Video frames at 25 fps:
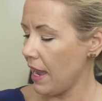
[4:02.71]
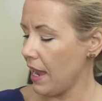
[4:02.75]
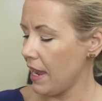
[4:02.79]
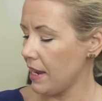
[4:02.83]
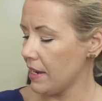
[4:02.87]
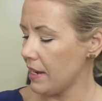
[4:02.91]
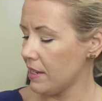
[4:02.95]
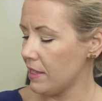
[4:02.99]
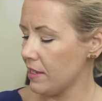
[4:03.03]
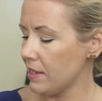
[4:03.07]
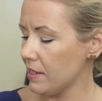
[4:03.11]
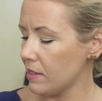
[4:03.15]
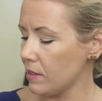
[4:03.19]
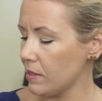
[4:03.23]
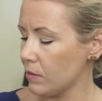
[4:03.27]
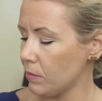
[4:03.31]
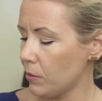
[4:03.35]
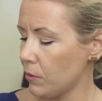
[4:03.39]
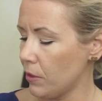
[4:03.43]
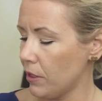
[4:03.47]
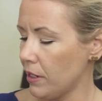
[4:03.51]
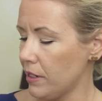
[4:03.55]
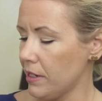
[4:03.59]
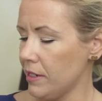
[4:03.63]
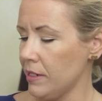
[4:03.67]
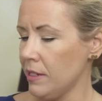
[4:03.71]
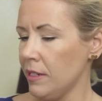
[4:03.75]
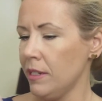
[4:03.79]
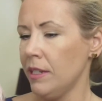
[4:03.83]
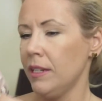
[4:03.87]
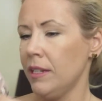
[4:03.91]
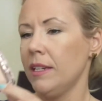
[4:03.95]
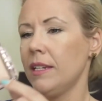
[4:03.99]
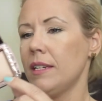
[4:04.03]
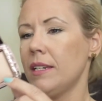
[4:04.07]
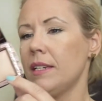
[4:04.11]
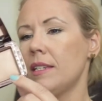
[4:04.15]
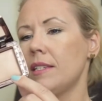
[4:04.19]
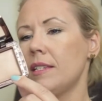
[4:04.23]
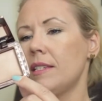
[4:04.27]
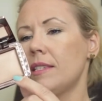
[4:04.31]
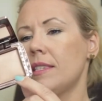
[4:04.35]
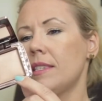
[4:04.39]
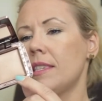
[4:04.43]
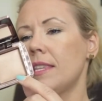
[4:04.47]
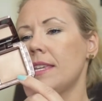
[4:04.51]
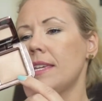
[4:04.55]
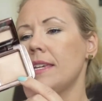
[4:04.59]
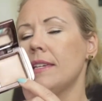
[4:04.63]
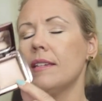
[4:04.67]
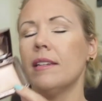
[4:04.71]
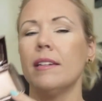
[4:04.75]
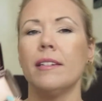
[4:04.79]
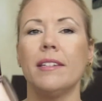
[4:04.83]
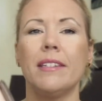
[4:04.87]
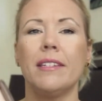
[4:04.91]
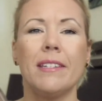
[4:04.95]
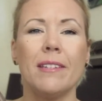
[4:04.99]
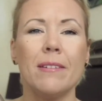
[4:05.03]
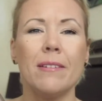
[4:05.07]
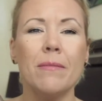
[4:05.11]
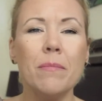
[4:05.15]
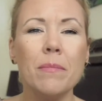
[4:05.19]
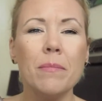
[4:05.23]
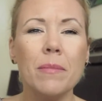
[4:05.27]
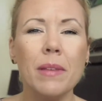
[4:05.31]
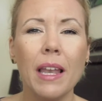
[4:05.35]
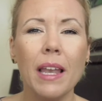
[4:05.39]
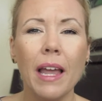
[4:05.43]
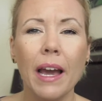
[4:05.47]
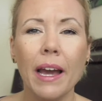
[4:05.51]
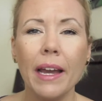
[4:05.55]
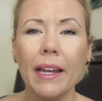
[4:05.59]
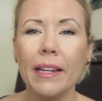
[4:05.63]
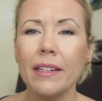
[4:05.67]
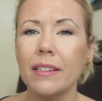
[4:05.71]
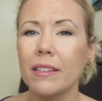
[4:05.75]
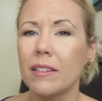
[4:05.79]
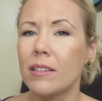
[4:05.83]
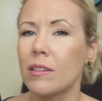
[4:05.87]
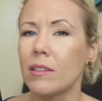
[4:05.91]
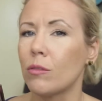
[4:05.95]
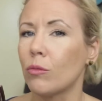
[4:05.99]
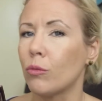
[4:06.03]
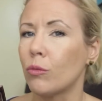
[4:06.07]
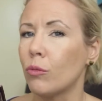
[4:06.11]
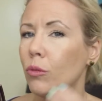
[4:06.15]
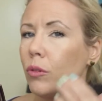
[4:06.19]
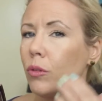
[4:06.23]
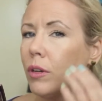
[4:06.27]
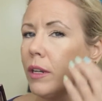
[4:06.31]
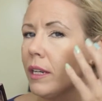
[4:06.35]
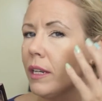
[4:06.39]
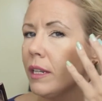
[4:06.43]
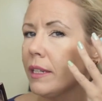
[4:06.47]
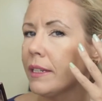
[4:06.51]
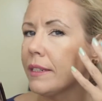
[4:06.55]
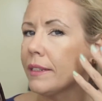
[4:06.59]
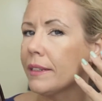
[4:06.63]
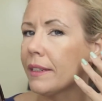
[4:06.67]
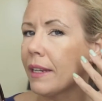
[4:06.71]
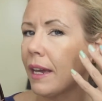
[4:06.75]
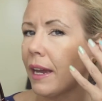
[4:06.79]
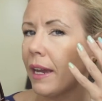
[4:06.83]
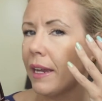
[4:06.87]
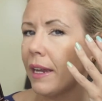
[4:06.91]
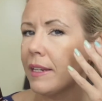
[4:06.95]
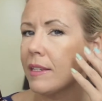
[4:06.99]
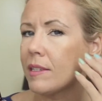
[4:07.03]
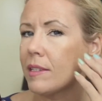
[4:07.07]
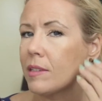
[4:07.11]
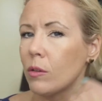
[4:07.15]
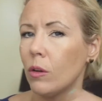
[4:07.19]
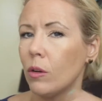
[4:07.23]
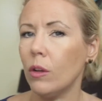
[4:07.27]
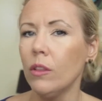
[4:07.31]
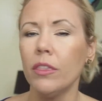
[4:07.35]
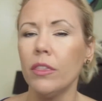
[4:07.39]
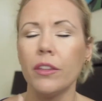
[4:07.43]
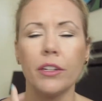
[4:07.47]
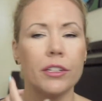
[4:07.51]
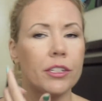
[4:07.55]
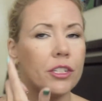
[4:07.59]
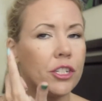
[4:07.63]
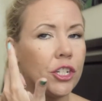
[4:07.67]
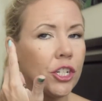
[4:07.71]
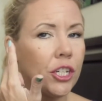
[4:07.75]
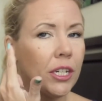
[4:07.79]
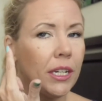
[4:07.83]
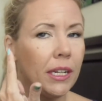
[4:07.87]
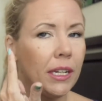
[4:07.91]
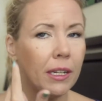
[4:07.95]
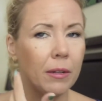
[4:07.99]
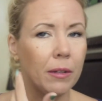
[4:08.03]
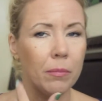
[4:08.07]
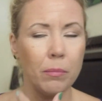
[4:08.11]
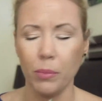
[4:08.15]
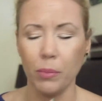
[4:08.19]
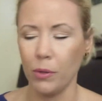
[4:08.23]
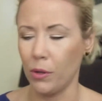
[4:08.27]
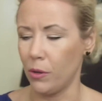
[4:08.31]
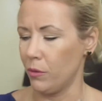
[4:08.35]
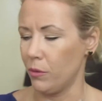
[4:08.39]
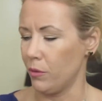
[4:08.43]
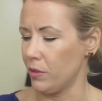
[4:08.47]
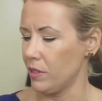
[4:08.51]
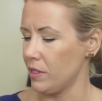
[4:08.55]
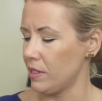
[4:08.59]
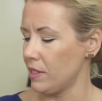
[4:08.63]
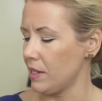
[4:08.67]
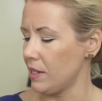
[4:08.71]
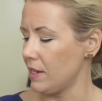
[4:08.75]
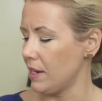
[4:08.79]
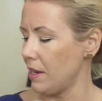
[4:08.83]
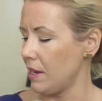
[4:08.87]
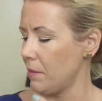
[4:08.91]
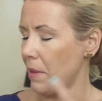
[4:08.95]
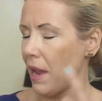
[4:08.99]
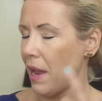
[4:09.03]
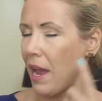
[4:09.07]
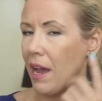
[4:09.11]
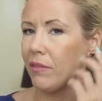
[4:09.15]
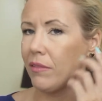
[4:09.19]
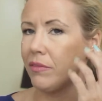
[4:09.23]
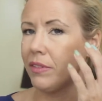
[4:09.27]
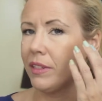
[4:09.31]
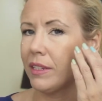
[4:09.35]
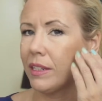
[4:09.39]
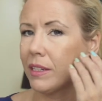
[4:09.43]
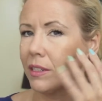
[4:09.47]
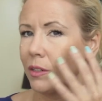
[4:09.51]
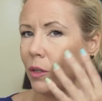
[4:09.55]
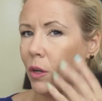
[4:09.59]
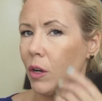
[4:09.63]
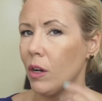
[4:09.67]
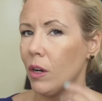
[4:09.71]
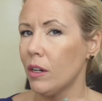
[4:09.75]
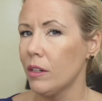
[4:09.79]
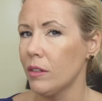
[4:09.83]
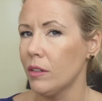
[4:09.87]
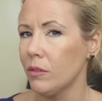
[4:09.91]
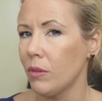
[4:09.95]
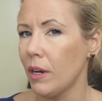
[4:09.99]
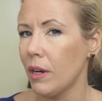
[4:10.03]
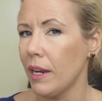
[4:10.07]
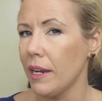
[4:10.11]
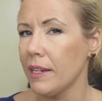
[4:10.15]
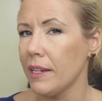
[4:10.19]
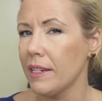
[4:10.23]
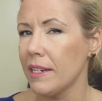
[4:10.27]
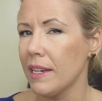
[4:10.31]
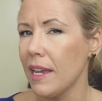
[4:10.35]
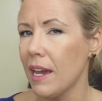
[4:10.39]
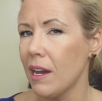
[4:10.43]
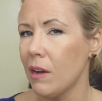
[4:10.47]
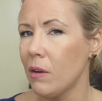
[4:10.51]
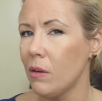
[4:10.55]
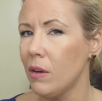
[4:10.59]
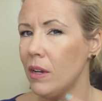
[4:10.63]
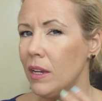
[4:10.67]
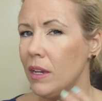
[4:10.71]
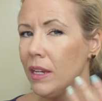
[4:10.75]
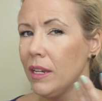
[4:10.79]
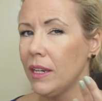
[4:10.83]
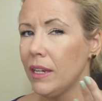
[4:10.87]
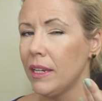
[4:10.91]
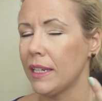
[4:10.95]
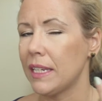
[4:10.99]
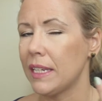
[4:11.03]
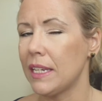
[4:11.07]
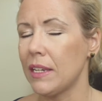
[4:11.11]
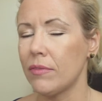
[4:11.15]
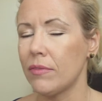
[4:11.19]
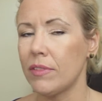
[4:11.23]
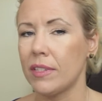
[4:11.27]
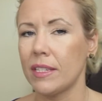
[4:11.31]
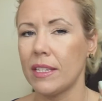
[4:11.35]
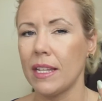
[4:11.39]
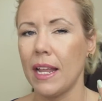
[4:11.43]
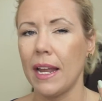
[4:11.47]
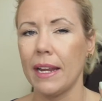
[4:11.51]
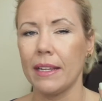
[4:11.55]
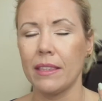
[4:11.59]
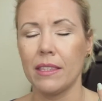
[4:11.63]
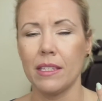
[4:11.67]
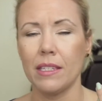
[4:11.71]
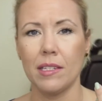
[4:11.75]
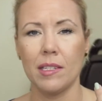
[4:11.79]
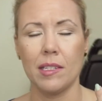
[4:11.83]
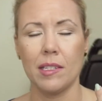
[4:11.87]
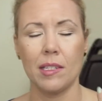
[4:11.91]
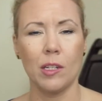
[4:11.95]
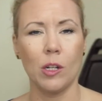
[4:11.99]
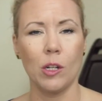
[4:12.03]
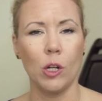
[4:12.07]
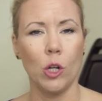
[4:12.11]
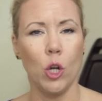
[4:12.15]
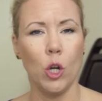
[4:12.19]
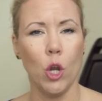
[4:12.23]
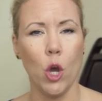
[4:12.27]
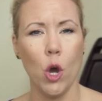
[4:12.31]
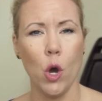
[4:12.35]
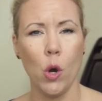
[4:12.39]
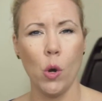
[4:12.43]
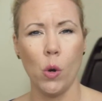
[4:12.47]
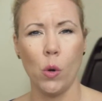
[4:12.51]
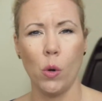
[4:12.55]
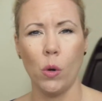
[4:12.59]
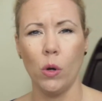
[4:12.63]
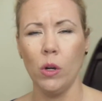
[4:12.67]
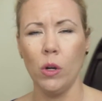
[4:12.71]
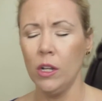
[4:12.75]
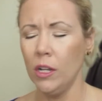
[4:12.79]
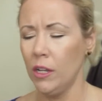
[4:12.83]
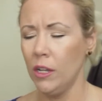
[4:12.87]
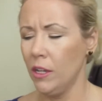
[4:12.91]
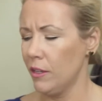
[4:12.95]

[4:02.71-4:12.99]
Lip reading: And this one is the Dim Light. It's really nice on the cheekbones, and I'm having it on right now. It gives like this glow.